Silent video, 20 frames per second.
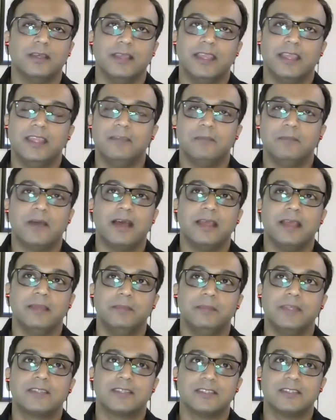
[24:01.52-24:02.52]
in my
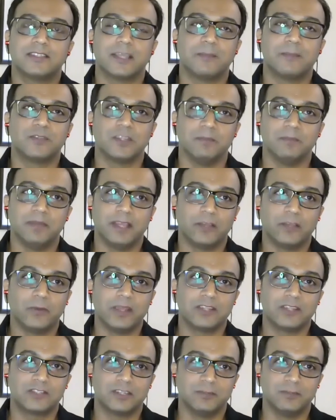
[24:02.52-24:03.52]
misconception, my
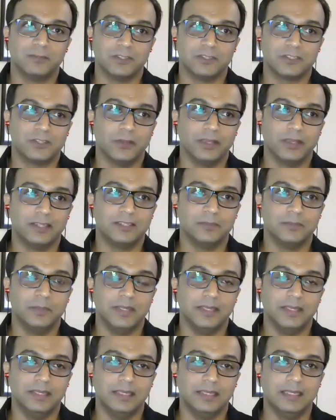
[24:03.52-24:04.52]
question was going to
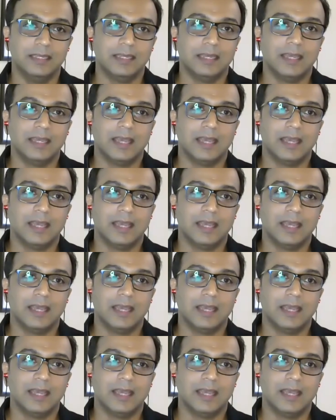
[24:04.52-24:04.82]
be,